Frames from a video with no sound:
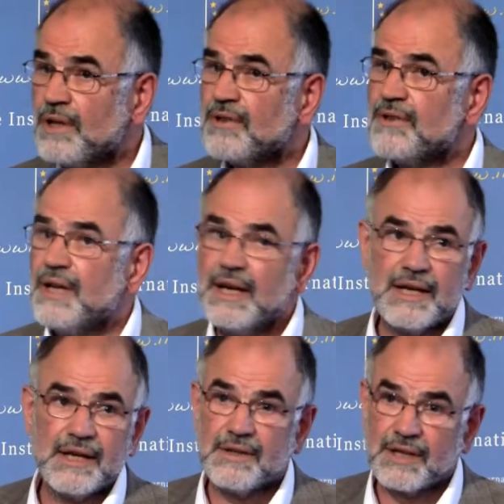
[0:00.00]
want it.
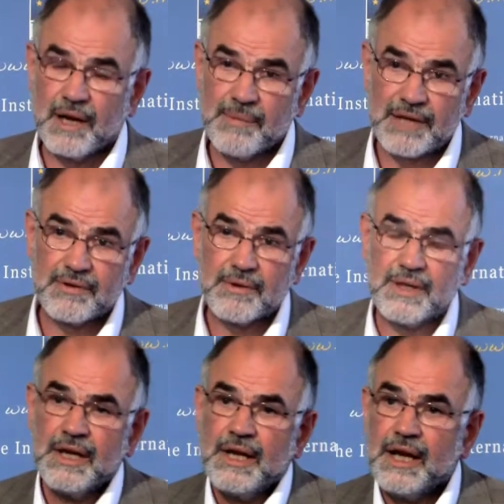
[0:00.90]
The ComAgri
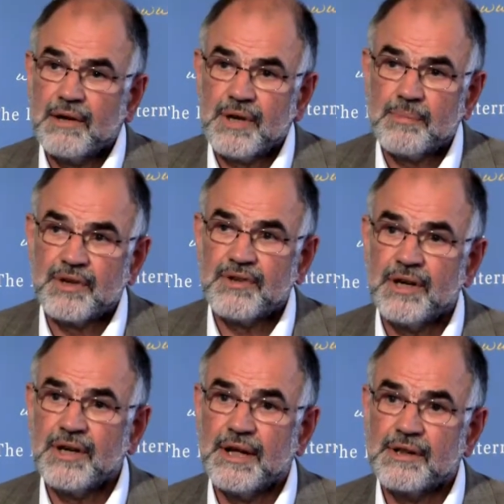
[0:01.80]

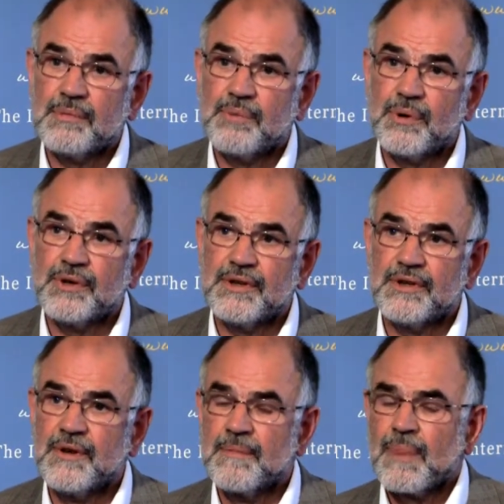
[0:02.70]
rapporteur has supported
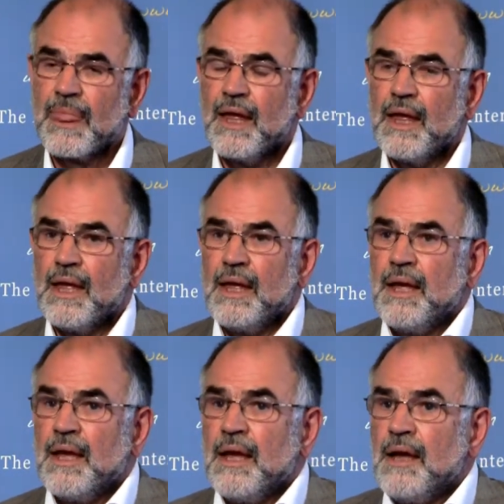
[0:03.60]
it.
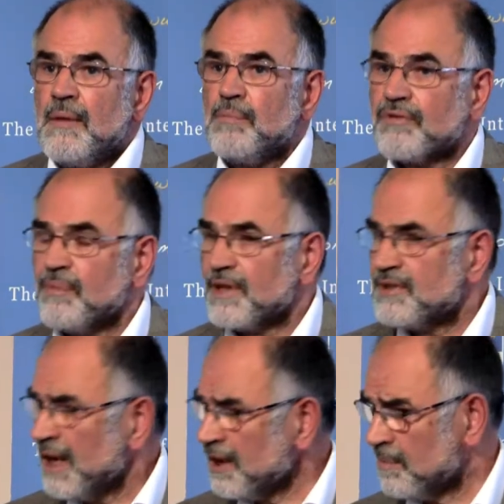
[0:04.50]
But from the
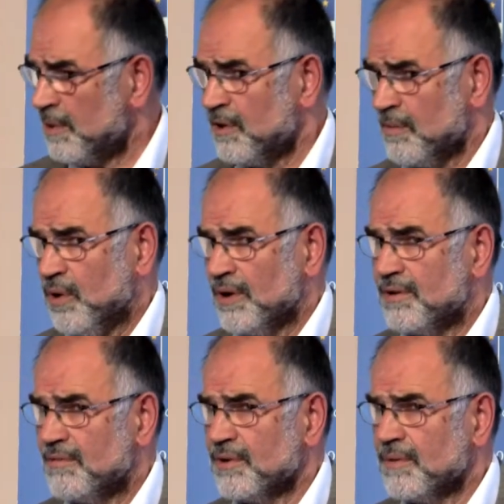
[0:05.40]
taxpayer
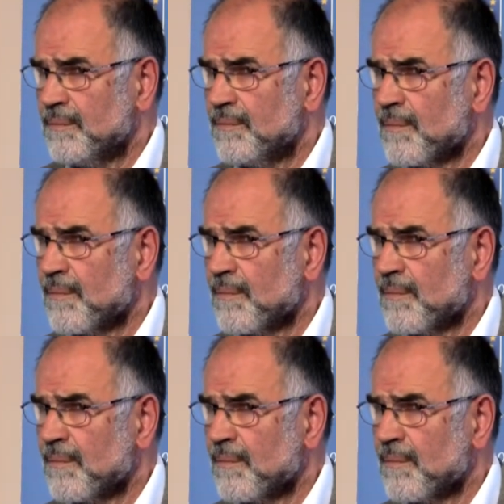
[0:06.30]
point of view,